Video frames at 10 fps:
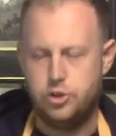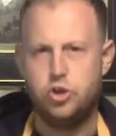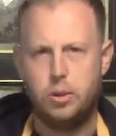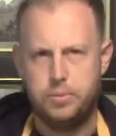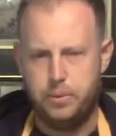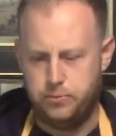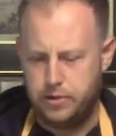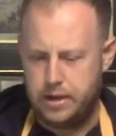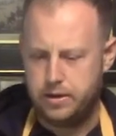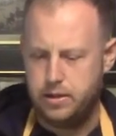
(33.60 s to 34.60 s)
chopped up
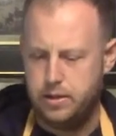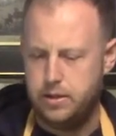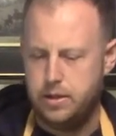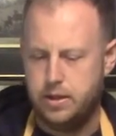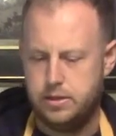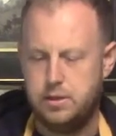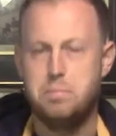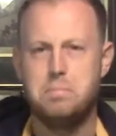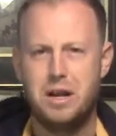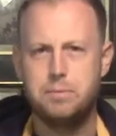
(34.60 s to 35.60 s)
fine,
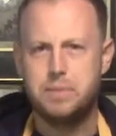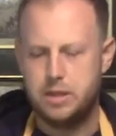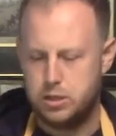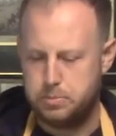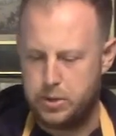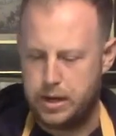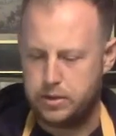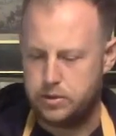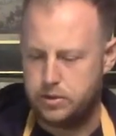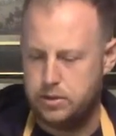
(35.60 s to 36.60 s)
some mung bean
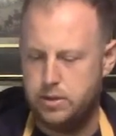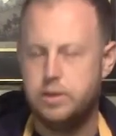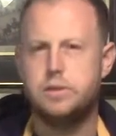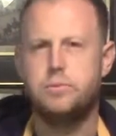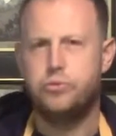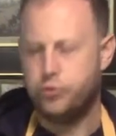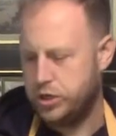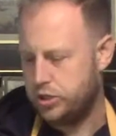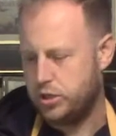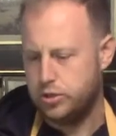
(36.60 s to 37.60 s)
sprouts, some
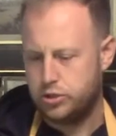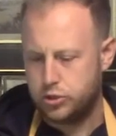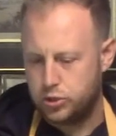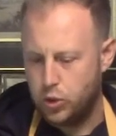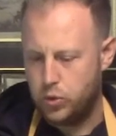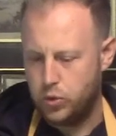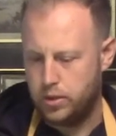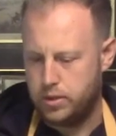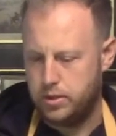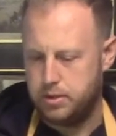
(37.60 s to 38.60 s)
fresh snow
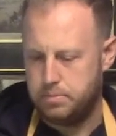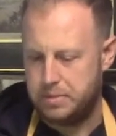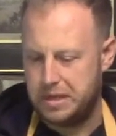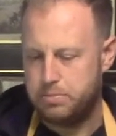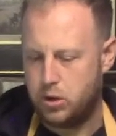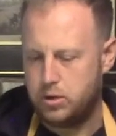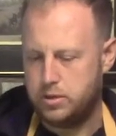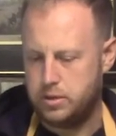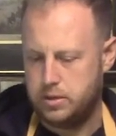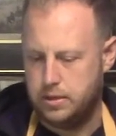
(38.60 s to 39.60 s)
pea
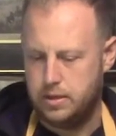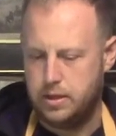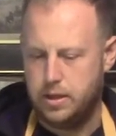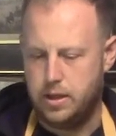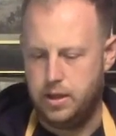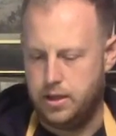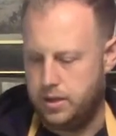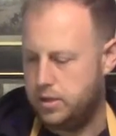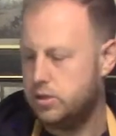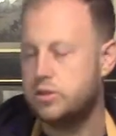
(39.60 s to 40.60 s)
pods,
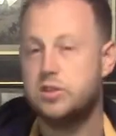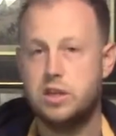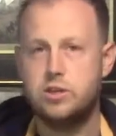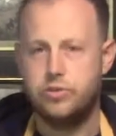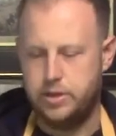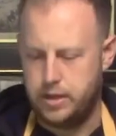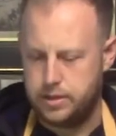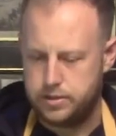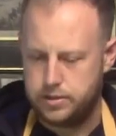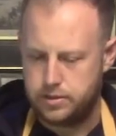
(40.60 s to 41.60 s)
6 green
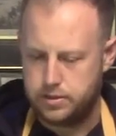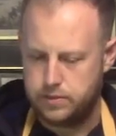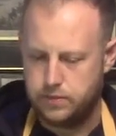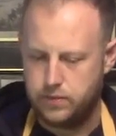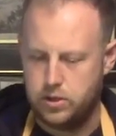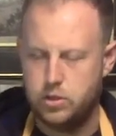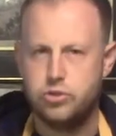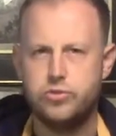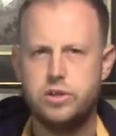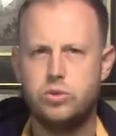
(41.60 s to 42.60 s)
onions,
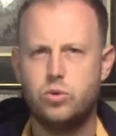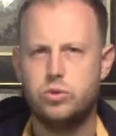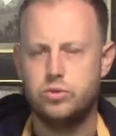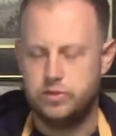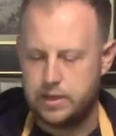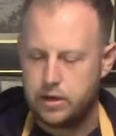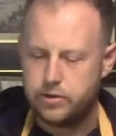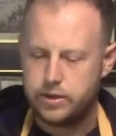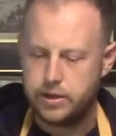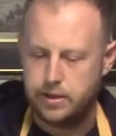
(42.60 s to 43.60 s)
3 stalks of
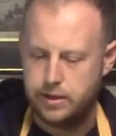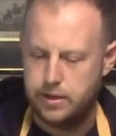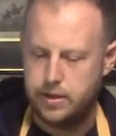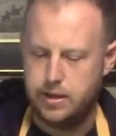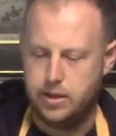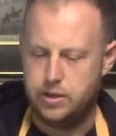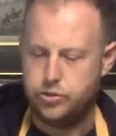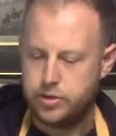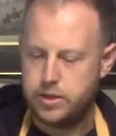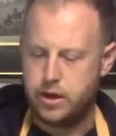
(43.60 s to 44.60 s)
celery,
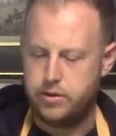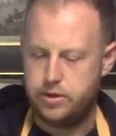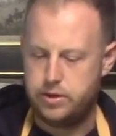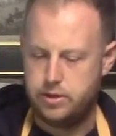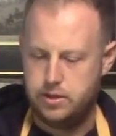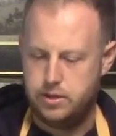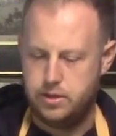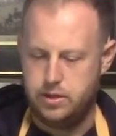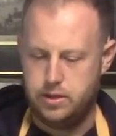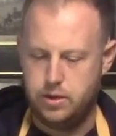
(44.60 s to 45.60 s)
3 carrots,
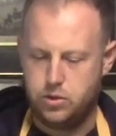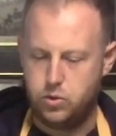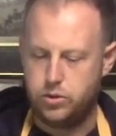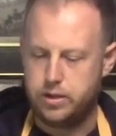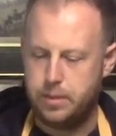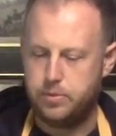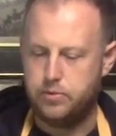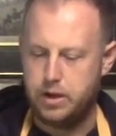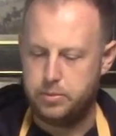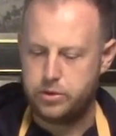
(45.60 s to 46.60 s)
a quarter cup of
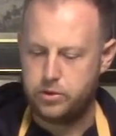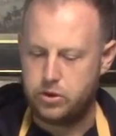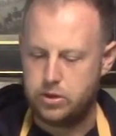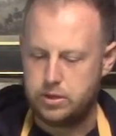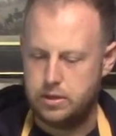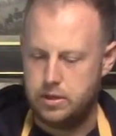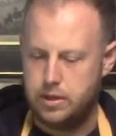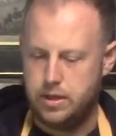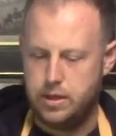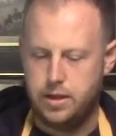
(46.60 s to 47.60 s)
lemongrass,
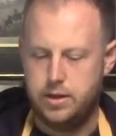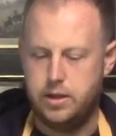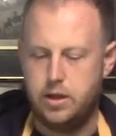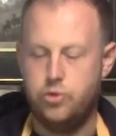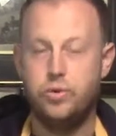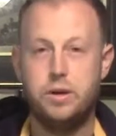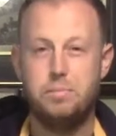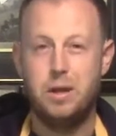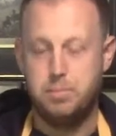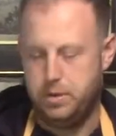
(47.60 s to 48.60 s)
and a red
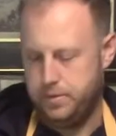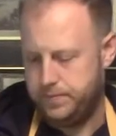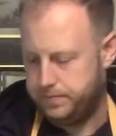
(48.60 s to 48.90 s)
pepper.